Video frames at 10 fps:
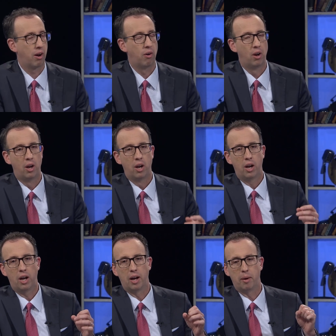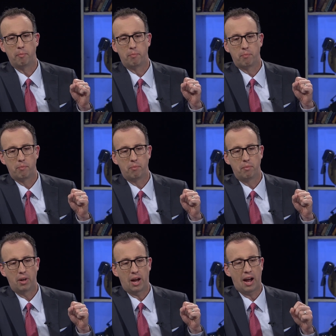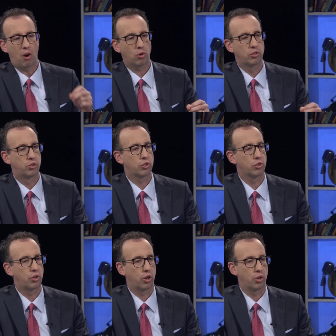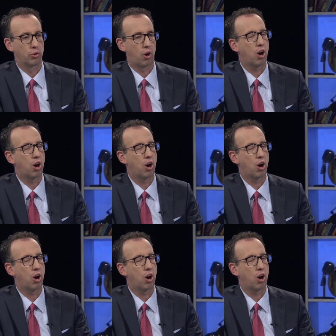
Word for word: -hmm. now. Um, how concerned are you?